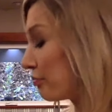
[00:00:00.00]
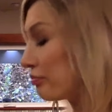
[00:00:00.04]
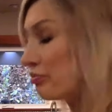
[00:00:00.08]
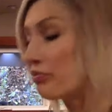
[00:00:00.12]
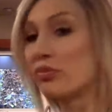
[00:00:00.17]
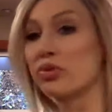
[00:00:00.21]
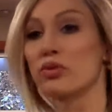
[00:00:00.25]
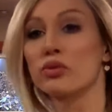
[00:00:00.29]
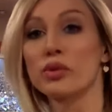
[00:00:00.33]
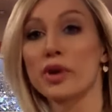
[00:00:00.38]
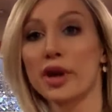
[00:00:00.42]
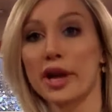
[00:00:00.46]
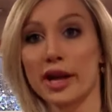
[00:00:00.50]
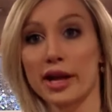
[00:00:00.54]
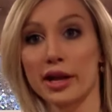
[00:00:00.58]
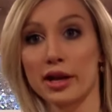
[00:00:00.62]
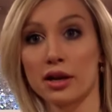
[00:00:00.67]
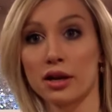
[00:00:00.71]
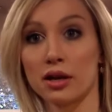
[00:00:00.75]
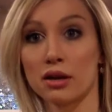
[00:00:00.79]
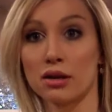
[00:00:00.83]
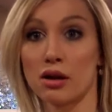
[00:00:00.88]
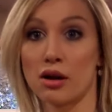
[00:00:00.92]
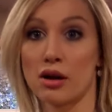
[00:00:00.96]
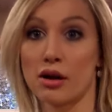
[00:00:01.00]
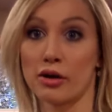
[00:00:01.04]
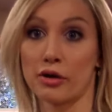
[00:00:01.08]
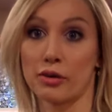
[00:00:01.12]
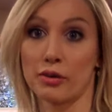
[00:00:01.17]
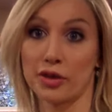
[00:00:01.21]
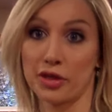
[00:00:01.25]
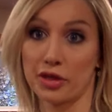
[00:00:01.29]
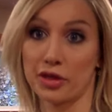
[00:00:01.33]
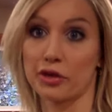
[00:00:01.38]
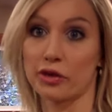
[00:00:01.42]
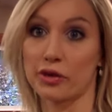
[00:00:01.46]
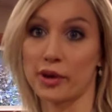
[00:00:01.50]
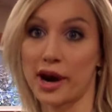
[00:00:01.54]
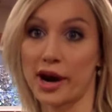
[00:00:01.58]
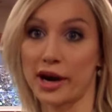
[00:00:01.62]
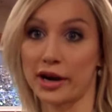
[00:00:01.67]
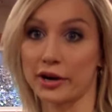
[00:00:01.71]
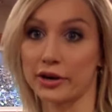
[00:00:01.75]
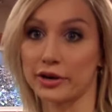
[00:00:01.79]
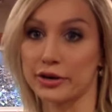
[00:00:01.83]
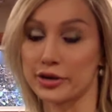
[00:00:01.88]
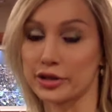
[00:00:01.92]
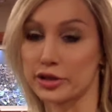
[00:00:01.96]
bread along with the
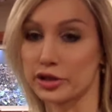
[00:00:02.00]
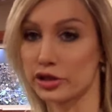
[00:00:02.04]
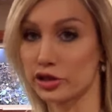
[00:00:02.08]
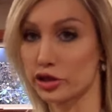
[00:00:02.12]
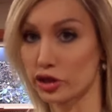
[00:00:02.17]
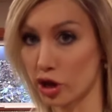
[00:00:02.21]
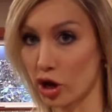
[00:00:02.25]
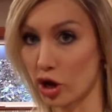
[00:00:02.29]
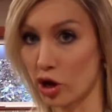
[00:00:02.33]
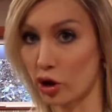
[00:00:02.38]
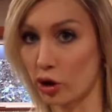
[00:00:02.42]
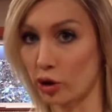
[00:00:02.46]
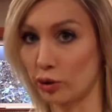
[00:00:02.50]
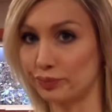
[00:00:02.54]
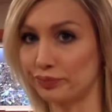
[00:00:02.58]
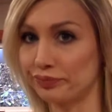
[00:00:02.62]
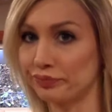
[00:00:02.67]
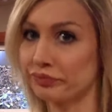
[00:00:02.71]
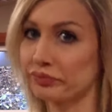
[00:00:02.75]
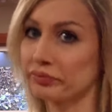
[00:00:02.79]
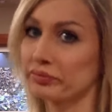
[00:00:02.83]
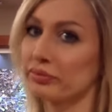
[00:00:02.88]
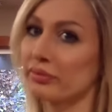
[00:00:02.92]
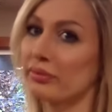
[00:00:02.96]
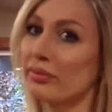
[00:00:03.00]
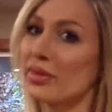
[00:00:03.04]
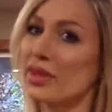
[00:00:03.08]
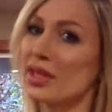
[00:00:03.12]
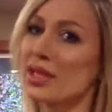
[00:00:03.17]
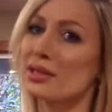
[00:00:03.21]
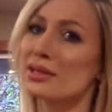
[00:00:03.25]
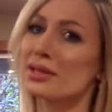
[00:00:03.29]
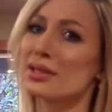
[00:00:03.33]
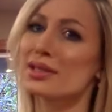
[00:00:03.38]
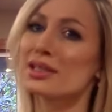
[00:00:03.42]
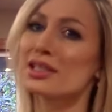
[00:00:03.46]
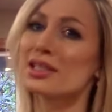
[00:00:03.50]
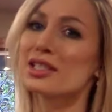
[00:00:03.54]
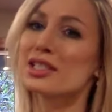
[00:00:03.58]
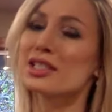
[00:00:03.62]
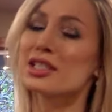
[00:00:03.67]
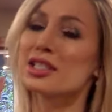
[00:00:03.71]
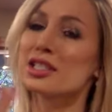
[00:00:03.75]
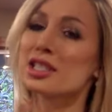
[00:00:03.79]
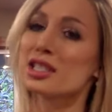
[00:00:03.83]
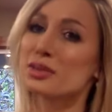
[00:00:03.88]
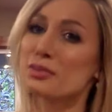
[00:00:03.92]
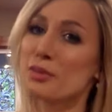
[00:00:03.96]
crackers. So since this
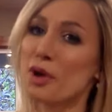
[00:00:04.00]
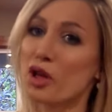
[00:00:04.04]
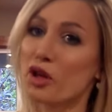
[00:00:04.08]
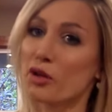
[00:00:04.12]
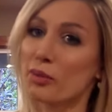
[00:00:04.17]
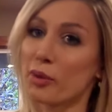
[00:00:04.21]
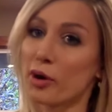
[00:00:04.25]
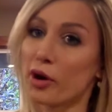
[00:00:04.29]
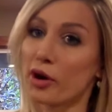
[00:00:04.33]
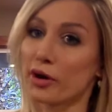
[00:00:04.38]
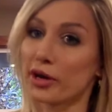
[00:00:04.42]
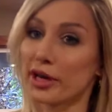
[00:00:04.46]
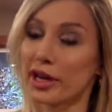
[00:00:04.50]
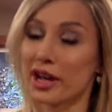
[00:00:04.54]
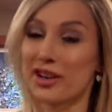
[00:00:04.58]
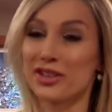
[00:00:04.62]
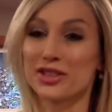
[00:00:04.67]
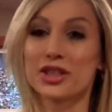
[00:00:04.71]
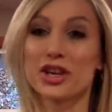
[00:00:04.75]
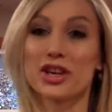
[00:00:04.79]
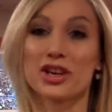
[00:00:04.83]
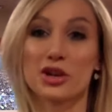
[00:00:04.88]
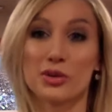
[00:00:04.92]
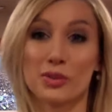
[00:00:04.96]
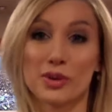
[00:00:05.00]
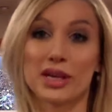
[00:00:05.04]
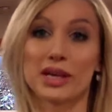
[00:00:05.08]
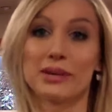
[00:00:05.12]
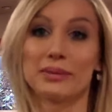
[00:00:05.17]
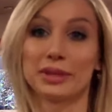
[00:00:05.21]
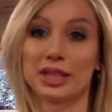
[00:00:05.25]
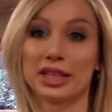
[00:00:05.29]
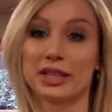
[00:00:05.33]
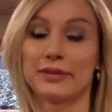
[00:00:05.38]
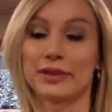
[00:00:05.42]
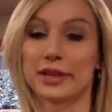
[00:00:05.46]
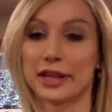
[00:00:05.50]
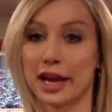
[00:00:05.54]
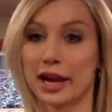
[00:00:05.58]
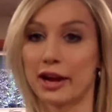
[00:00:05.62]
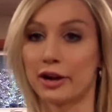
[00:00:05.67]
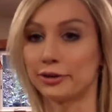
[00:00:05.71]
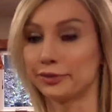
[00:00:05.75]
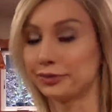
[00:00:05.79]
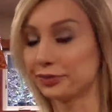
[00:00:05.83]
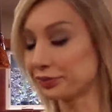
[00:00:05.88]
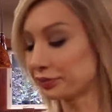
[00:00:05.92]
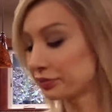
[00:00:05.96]
is a smaller party, I'll tell you what I'm leaving
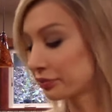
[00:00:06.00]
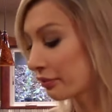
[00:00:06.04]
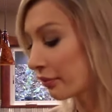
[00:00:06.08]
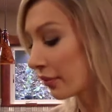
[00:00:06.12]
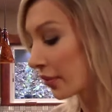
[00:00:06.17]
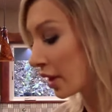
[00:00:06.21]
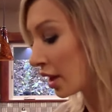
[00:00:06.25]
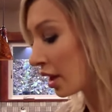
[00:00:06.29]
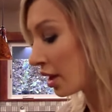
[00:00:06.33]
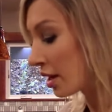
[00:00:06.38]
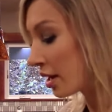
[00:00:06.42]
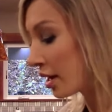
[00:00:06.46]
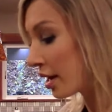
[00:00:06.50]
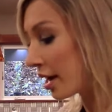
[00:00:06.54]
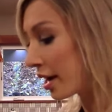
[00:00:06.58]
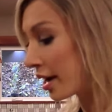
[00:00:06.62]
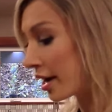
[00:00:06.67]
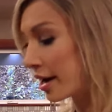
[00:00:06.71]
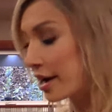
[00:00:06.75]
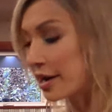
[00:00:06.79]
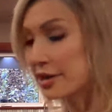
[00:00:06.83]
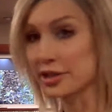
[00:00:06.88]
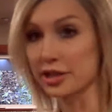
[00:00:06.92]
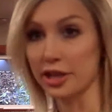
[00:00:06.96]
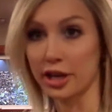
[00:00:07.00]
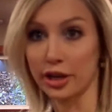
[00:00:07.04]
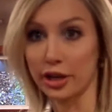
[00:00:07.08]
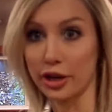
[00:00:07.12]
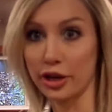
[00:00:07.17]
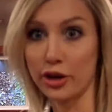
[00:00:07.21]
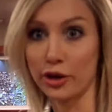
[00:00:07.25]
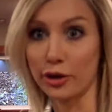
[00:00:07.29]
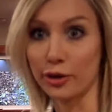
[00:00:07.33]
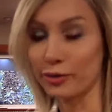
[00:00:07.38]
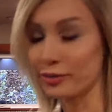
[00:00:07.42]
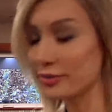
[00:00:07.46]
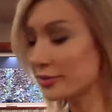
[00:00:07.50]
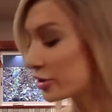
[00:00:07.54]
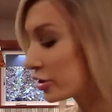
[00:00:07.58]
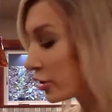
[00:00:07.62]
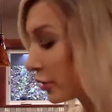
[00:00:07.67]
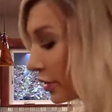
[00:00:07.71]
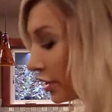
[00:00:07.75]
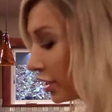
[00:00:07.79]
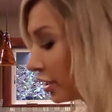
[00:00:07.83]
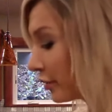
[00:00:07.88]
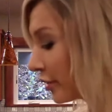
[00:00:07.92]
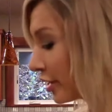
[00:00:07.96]
out as I go. So
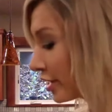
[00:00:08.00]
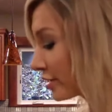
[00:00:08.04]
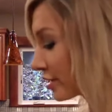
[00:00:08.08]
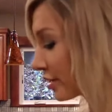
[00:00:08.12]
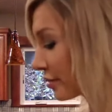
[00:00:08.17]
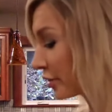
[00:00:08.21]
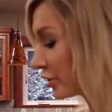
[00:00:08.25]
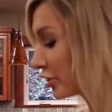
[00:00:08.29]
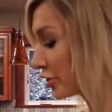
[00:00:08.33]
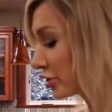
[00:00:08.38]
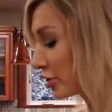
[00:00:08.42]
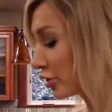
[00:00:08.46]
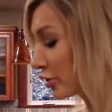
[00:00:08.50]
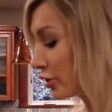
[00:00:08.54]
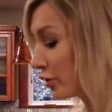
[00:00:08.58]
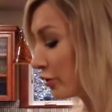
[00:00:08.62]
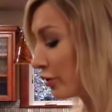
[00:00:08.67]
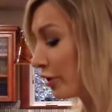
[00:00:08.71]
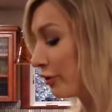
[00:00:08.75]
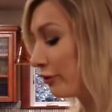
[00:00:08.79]
anyways, I'm going to show you a